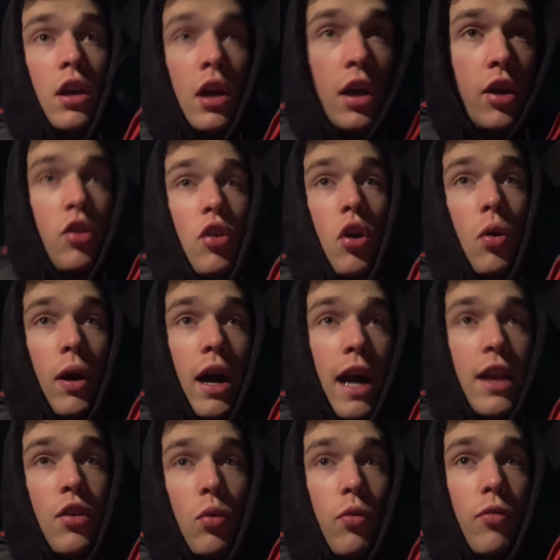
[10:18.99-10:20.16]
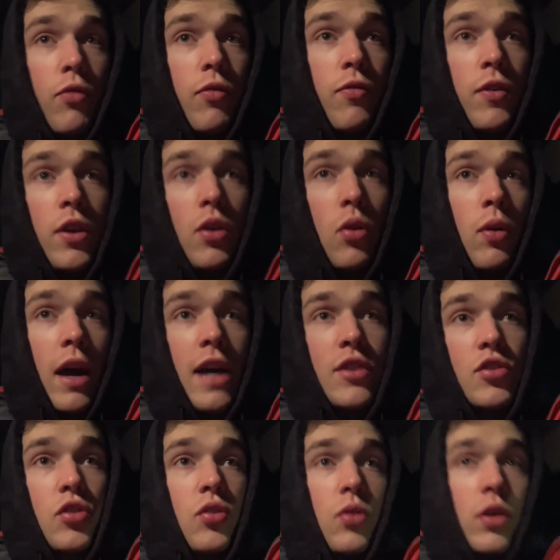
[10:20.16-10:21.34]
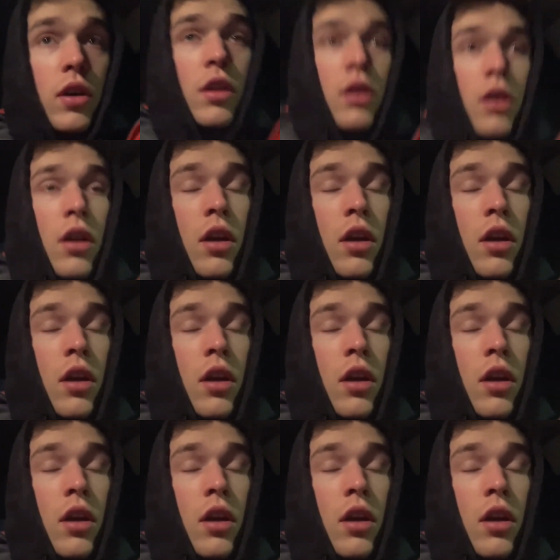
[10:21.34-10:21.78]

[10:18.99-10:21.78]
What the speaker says: You know, I don't feel as good.